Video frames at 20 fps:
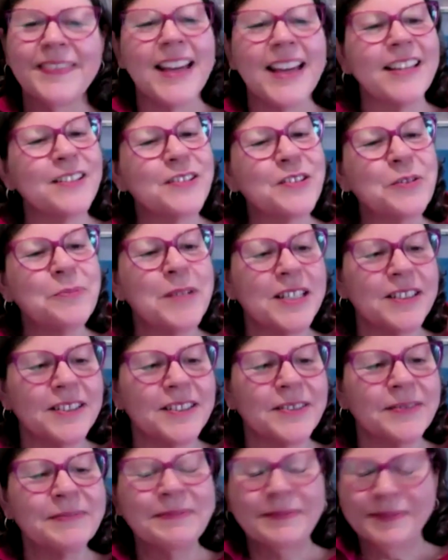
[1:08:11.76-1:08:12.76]
Thanks so
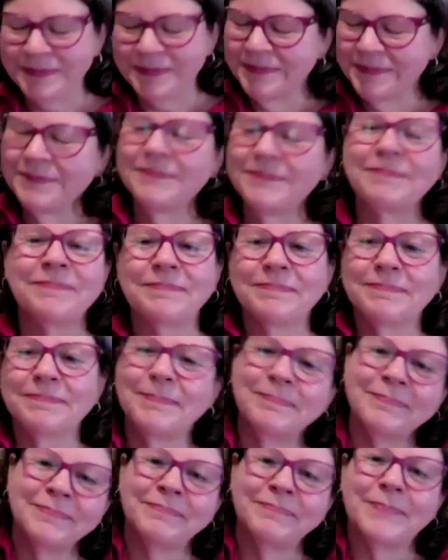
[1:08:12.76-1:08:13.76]
much.
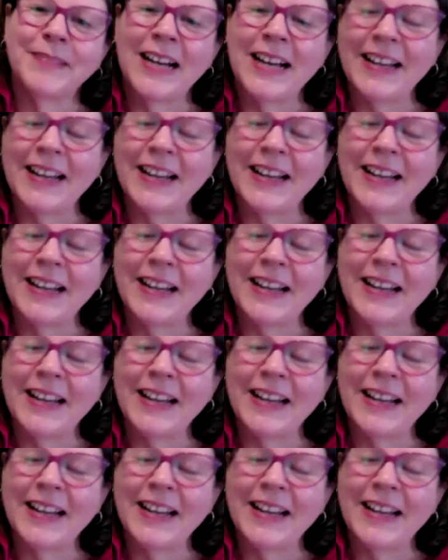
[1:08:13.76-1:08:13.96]
Thank you.